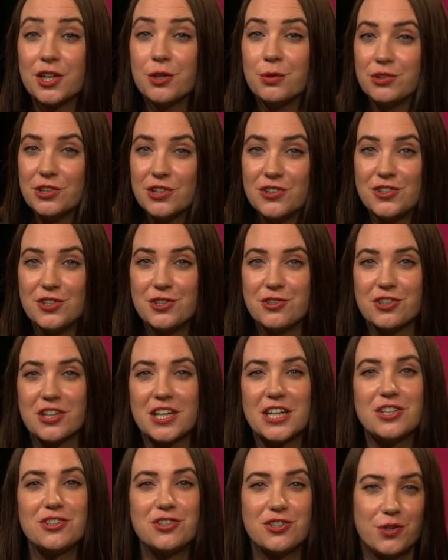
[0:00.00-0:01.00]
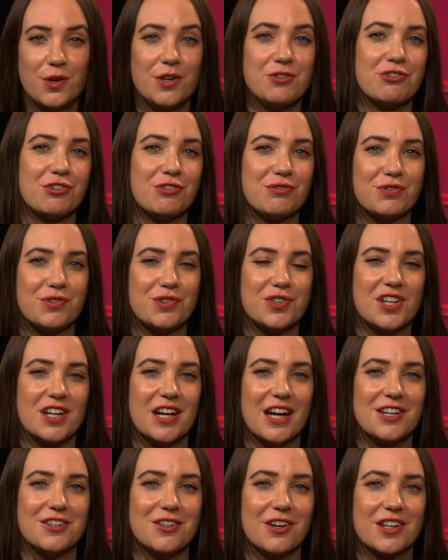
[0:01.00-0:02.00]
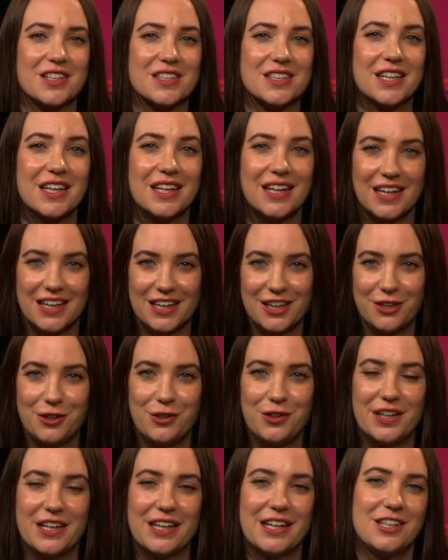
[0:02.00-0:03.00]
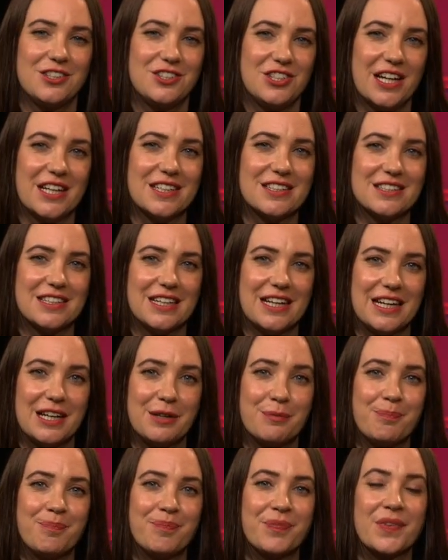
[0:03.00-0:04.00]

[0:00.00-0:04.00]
which is usually $249, including GST.